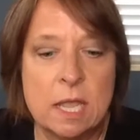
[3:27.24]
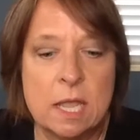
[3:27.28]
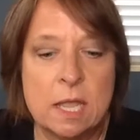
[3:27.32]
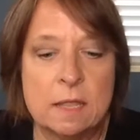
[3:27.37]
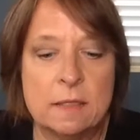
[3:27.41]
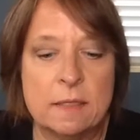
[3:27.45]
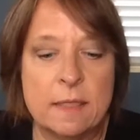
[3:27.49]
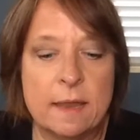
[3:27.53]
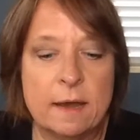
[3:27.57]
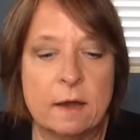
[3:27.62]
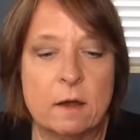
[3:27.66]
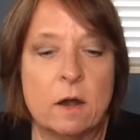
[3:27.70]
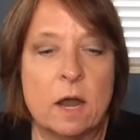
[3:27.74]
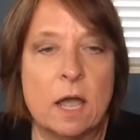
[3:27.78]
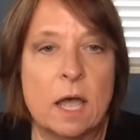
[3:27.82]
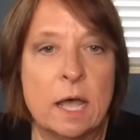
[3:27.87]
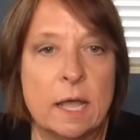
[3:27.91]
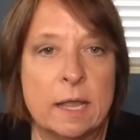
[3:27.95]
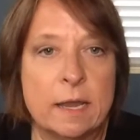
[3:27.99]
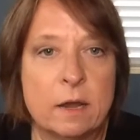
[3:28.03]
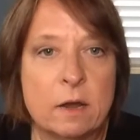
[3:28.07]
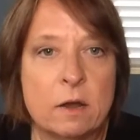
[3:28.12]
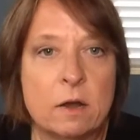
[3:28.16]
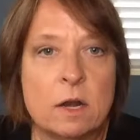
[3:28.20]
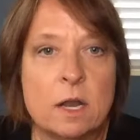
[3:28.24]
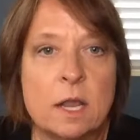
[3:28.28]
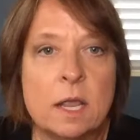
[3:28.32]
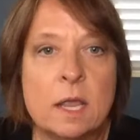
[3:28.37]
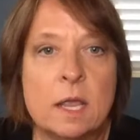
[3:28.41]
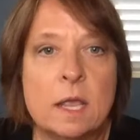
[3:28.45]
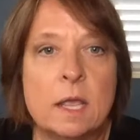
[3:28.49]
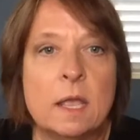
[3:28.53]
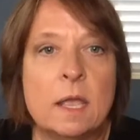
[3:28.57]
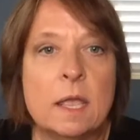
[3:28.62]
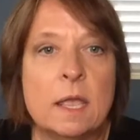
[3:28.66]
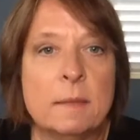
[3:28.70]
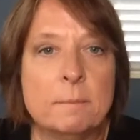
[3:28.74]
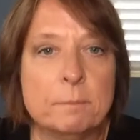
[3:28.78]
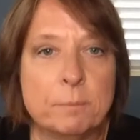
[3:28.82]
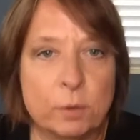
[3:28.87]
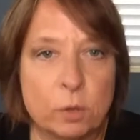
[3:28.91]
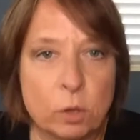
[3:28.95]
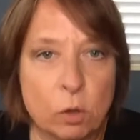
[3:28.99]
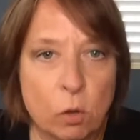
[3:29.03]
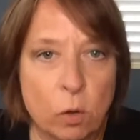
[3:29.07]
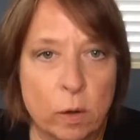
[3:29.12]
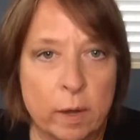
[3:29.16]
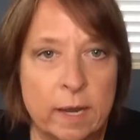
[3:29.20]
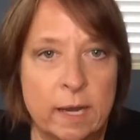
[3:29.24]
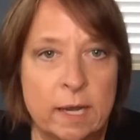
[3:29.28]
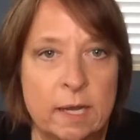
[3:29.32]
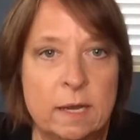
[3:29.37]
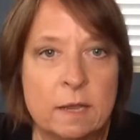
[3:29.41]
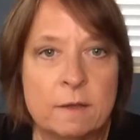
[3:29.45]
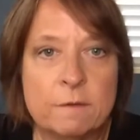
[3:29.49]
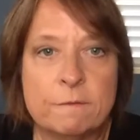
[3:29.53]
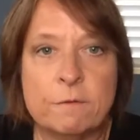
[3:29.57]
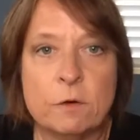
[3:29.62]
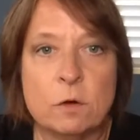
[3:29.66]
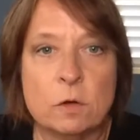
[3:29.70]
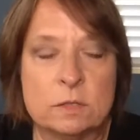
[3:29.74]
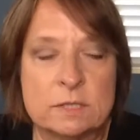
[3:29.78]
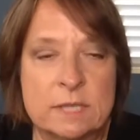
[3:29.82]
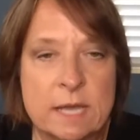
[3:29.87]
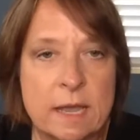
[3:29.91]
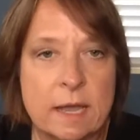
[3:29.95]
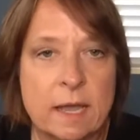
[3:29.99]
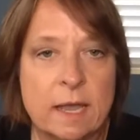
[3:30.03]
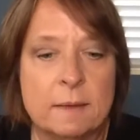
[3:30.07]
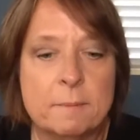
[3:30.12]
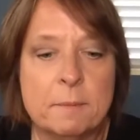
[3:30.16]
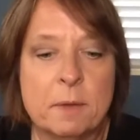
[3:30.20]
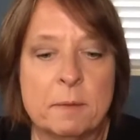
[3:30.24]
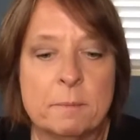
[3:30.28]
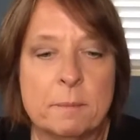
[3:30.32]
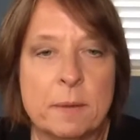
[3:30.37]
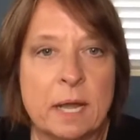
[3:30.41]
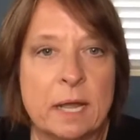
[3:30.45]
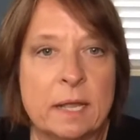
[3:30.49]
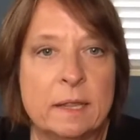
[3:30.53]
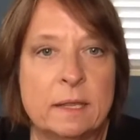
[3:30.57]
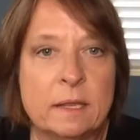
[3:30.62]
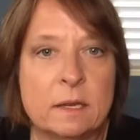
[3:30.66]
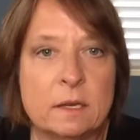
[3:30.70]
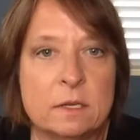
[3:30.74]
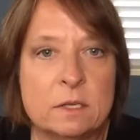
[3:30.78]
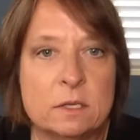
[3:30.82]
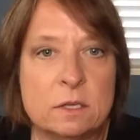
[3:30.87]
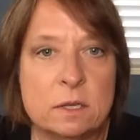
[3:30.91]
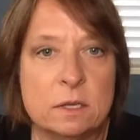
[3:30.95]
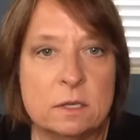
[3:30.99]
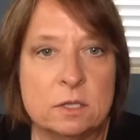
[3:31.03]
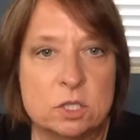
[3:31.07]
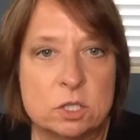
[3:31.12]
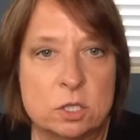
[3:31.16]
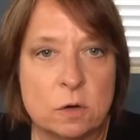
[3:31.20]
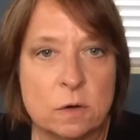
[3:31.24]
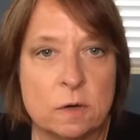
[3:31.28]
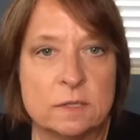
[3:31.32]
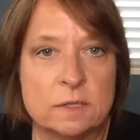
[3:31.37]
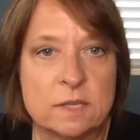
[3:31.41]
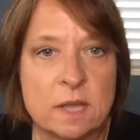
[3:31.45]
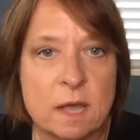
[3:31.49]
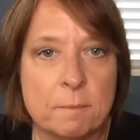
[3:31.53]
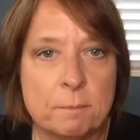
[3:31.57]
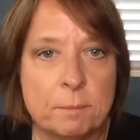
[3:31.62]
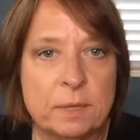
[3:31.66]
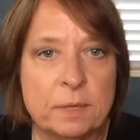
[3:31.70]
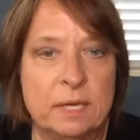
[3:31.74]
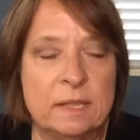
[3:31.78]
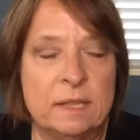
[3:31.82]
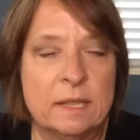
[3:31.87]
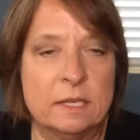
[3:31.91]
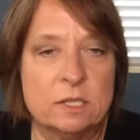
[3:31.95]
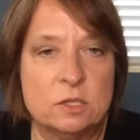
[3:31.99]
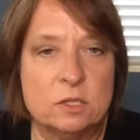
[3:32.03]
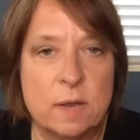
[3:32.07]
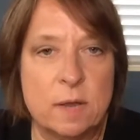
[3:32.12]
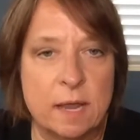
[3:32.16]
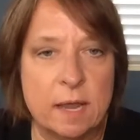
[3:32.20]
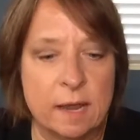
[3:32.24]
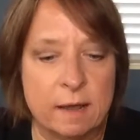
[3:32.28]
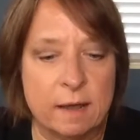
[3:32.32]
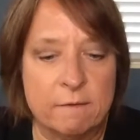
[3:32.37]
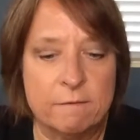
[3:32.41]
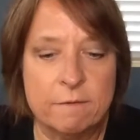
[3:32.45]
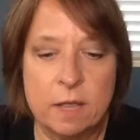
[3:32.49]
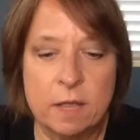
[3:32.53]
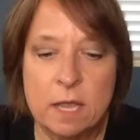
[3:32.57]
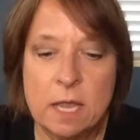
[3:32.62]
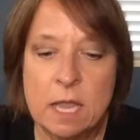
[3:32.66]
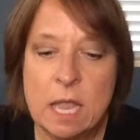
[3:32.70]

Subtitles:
They are hired, employed full-time by the insurance company that you have.